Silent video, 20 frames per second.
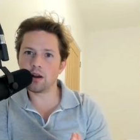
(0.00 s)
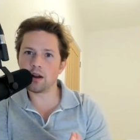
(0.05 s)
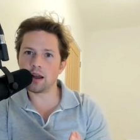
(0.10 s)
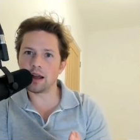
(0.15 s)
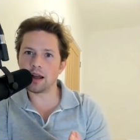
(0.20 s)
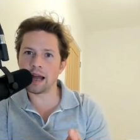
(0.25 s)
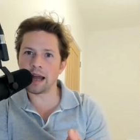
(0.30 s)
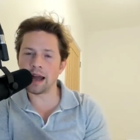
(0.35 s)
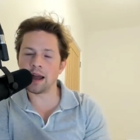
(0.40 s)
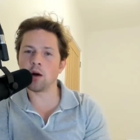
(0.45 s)

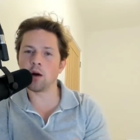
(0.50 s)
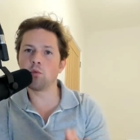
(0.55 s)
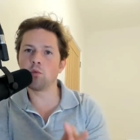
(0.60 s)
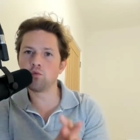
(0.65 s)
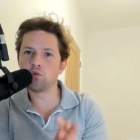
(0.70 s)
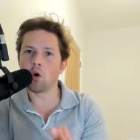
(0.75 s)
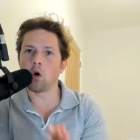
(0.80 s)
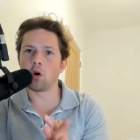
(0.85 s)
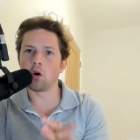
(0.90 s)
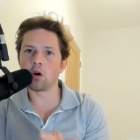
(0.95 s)
how
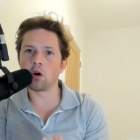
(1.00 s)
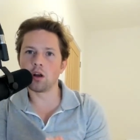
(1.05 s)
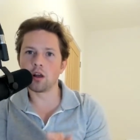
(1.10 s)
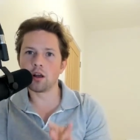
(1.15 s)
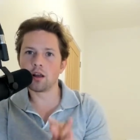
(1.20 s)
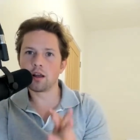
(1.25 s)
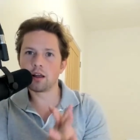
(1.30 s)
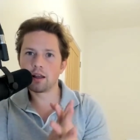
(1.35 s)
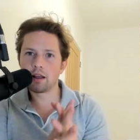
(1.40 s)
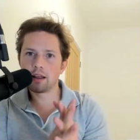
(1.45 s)
wrong
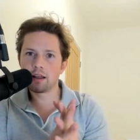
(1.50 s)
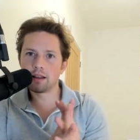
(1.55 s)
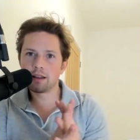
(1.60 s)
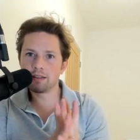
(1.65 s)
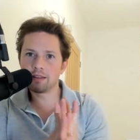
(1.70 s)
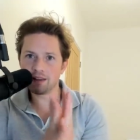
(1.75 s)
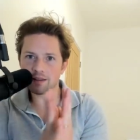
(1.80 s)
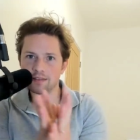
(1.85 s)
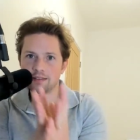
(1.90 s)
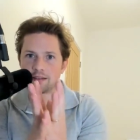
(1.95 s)

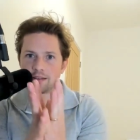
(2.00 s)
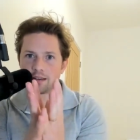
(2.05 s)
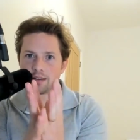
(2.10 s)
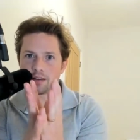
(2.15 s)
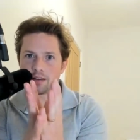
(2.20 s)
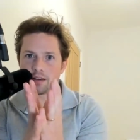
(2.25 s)
this